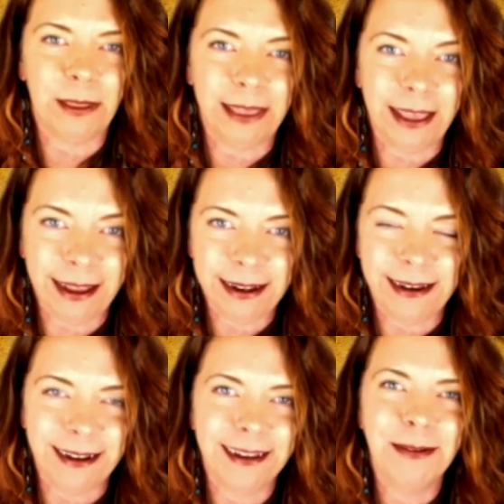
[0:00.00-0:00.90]
then
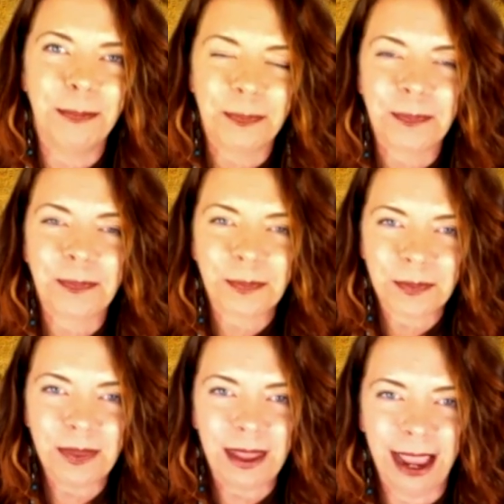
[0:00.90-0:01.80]
and
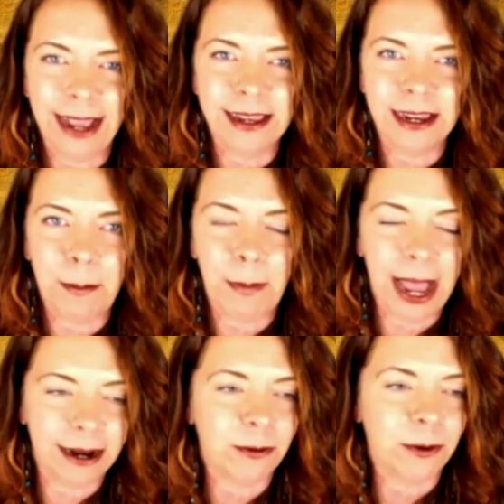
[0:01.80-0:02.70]
had to come back
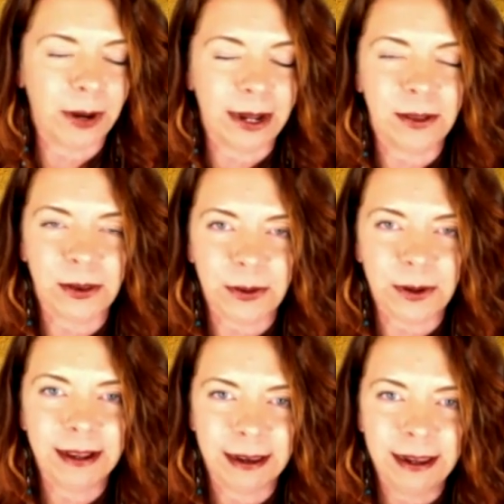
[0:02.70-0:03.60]
around to
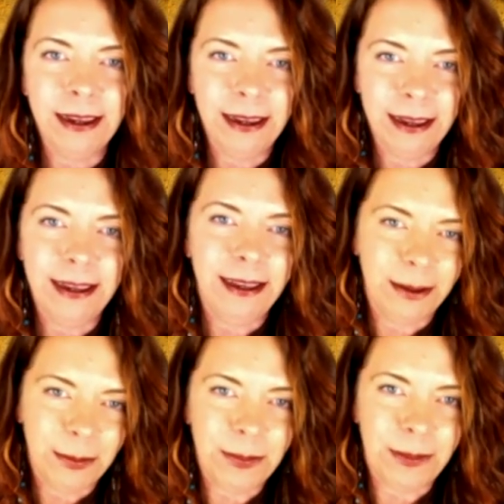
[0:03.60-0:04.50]
it. But,